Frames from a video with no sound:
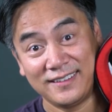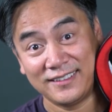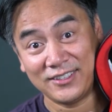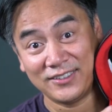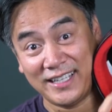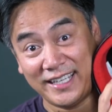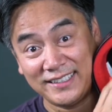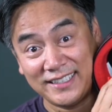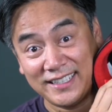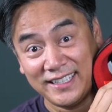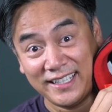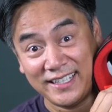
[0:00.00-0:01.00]
don't like to
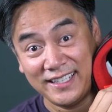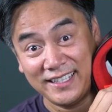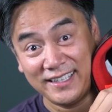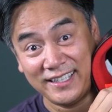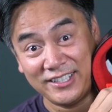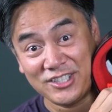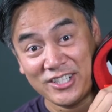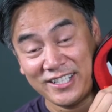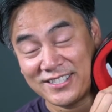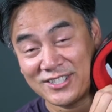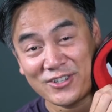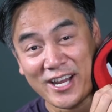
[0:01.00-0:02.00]
click their chin
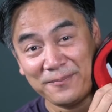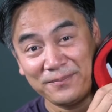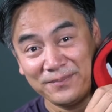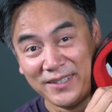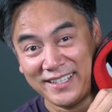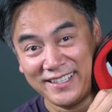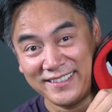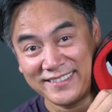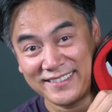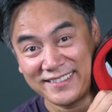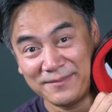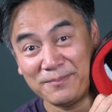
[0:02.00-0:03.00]
strap,
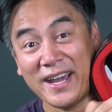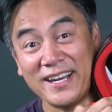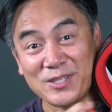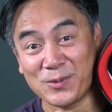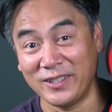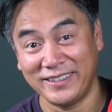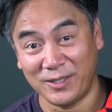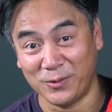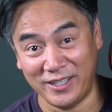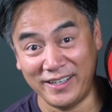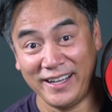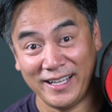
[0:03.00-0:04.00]
because might as well not
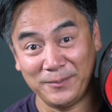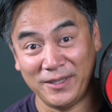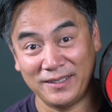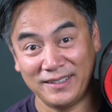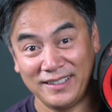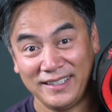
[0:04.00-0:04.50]
wear a helmet.